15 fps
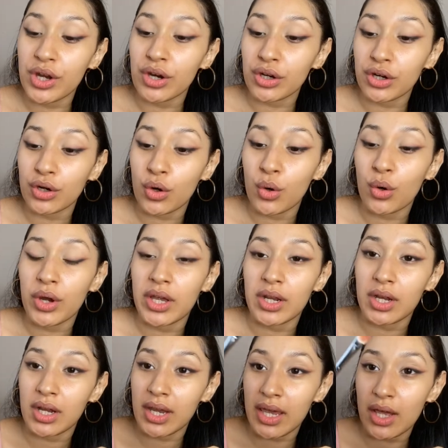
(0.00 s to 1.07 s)
are going to go in
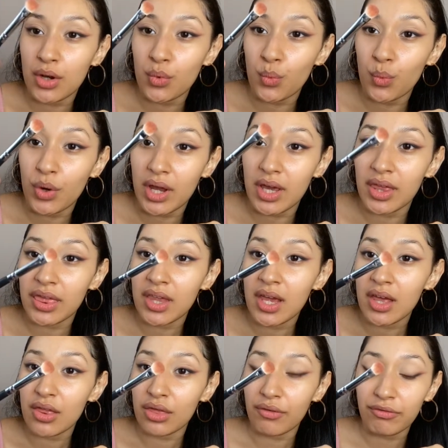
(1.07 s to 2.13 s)
again with
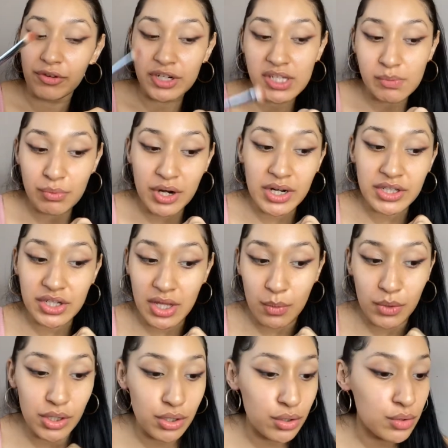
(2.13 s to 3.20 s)
the first brush that we
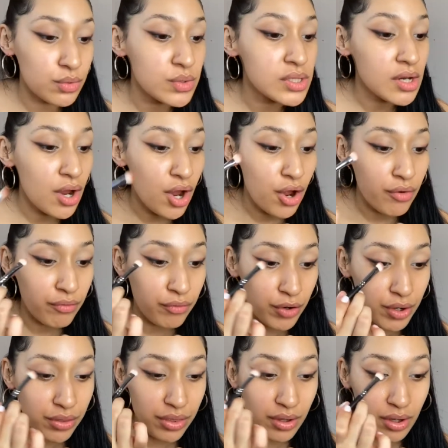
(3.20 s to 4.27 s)
used for
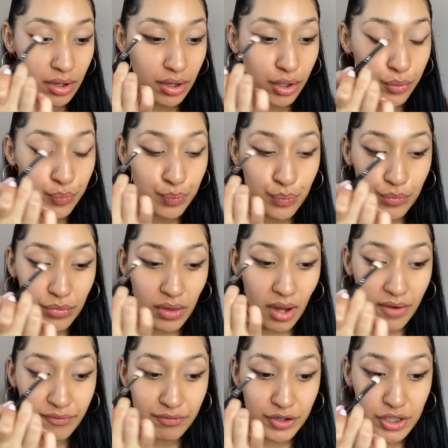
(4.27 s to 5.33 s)
the
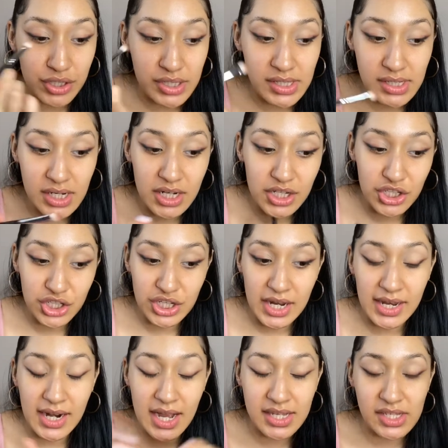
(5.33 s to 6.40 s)
first shade
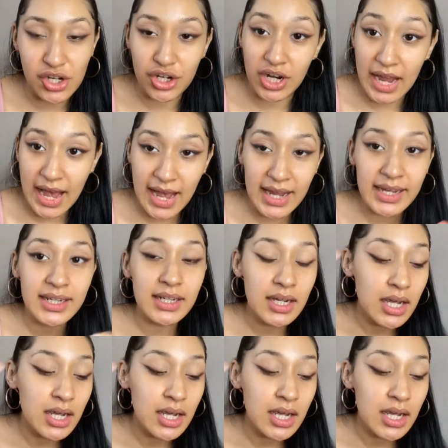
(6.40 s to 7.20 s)
as our guide.